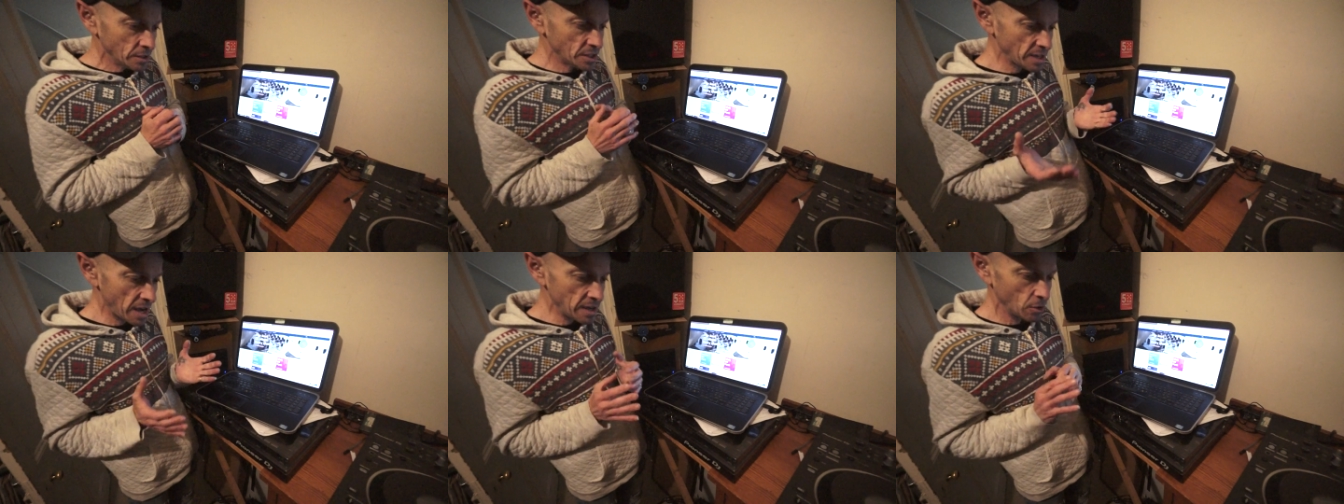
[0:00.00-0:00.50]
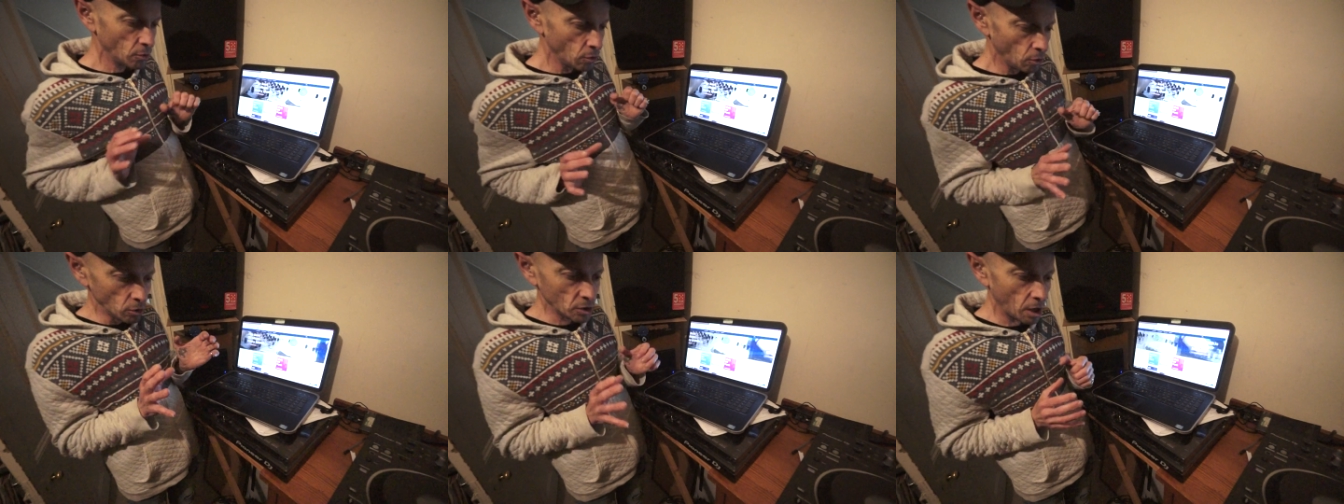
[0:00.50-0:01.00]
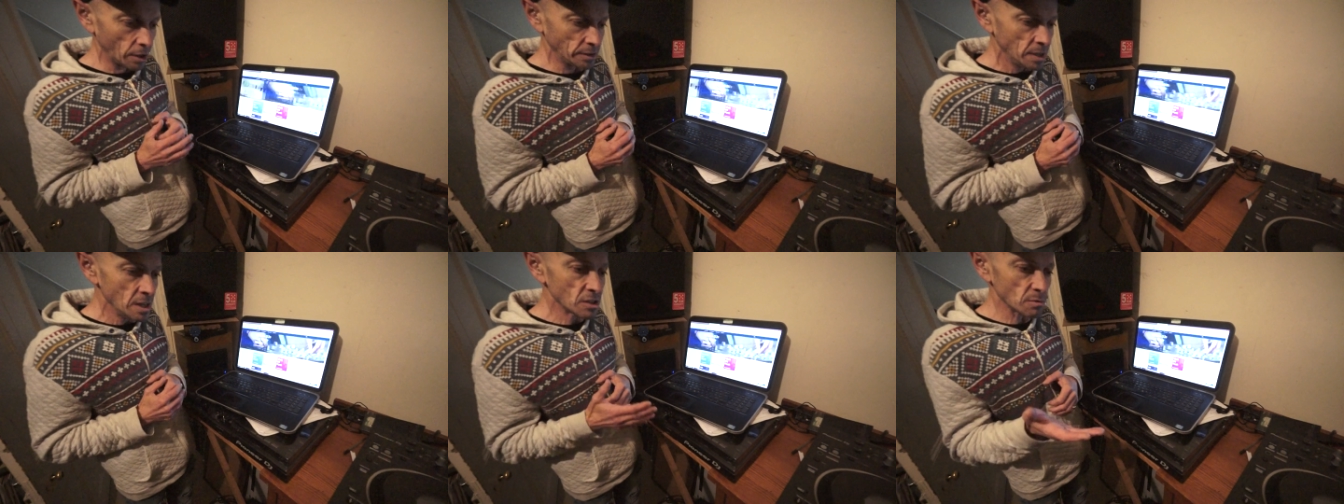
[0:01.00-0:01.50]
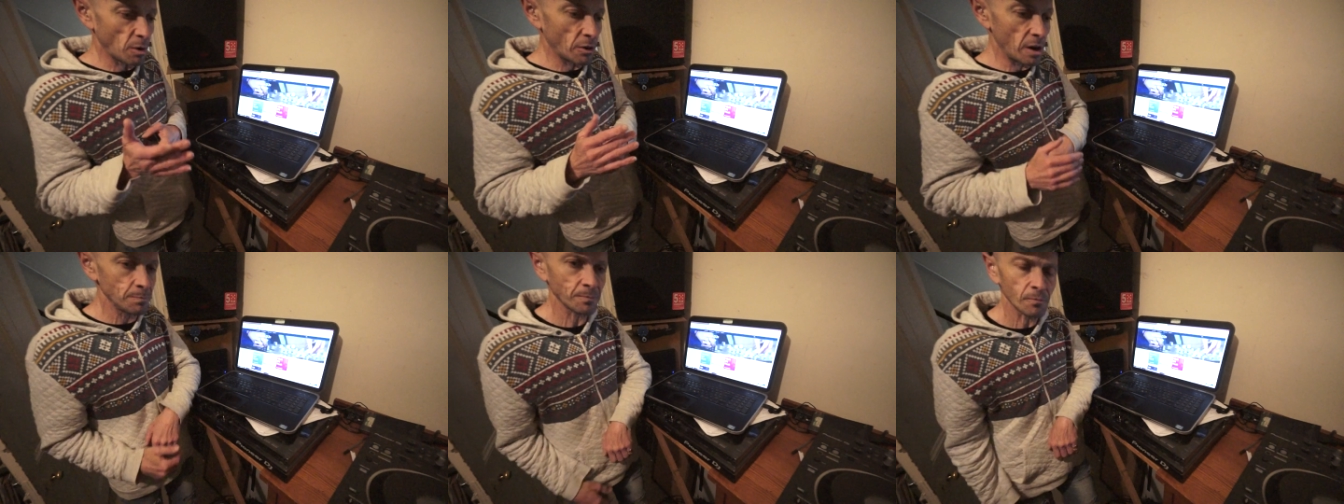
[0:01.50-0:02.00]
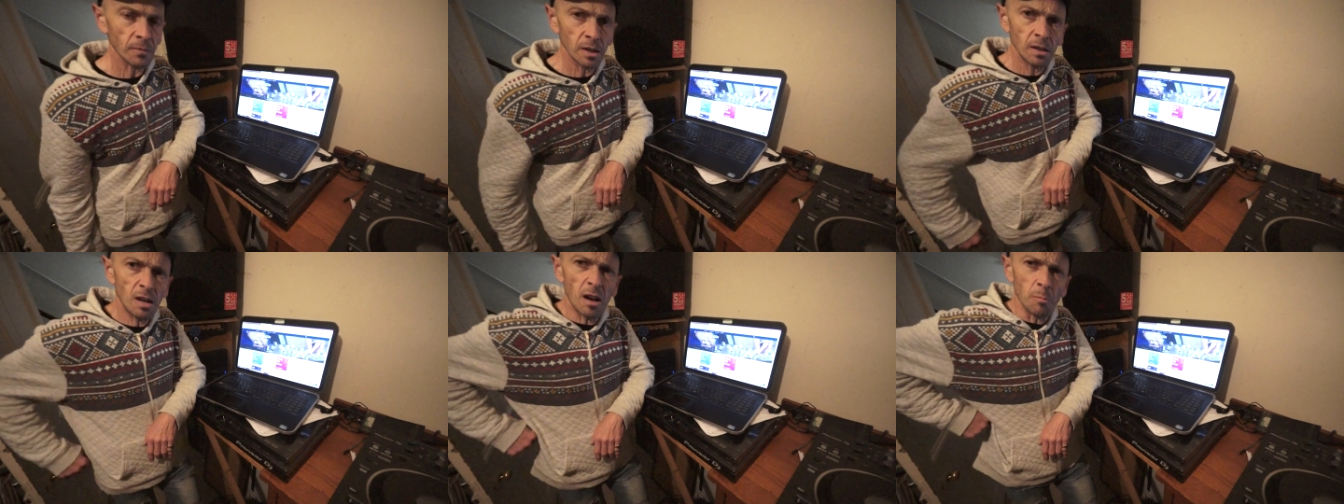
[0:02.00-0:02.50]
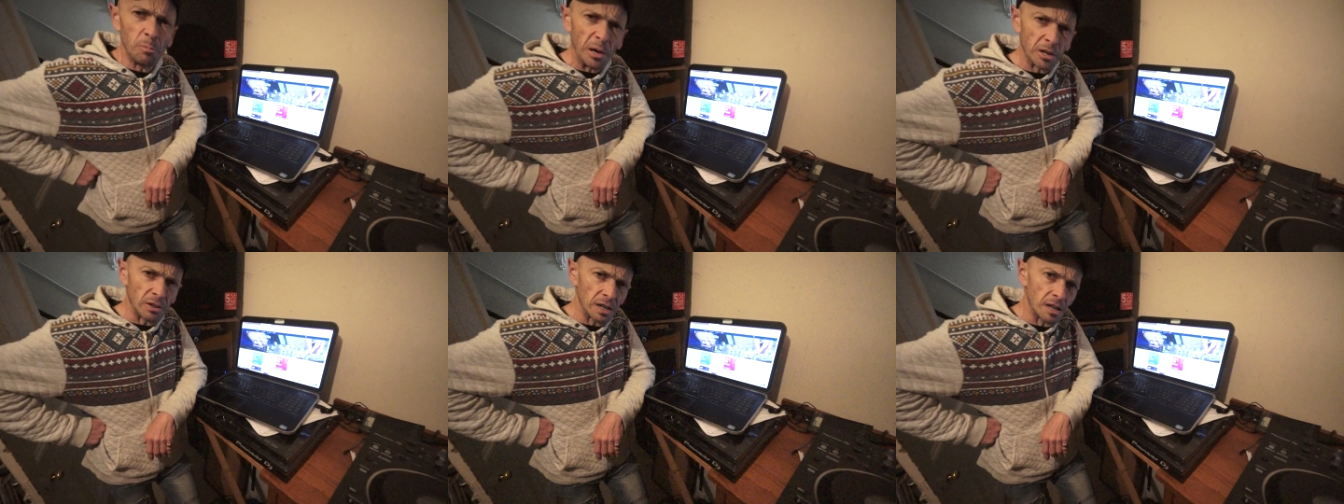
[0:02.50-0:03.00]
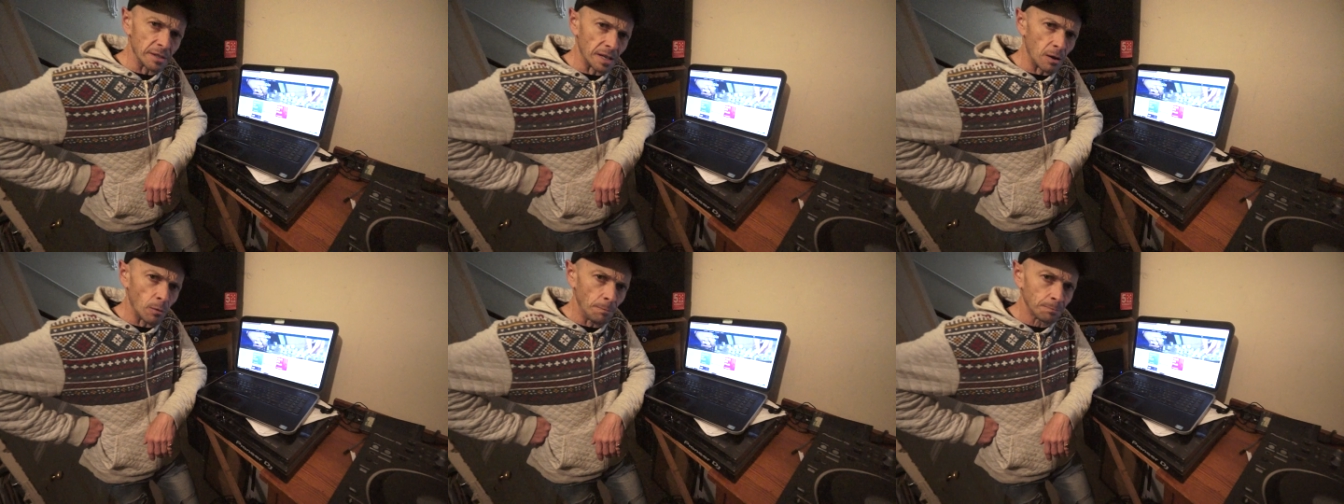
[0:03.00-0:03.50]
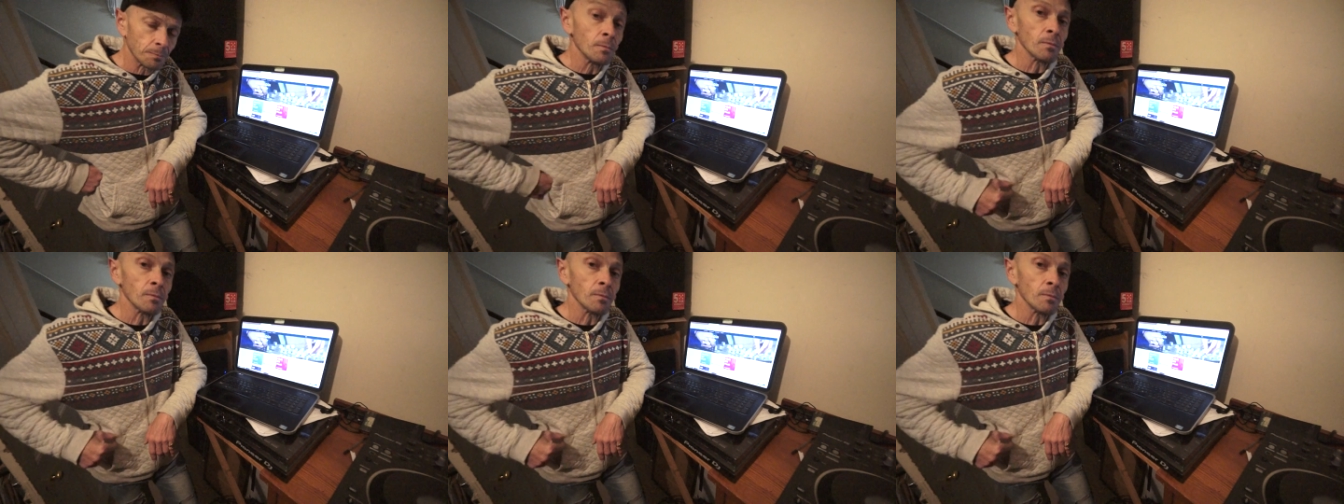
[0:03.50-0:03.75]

Today, all gone. Tomorrow, oh, bugger, I like that one.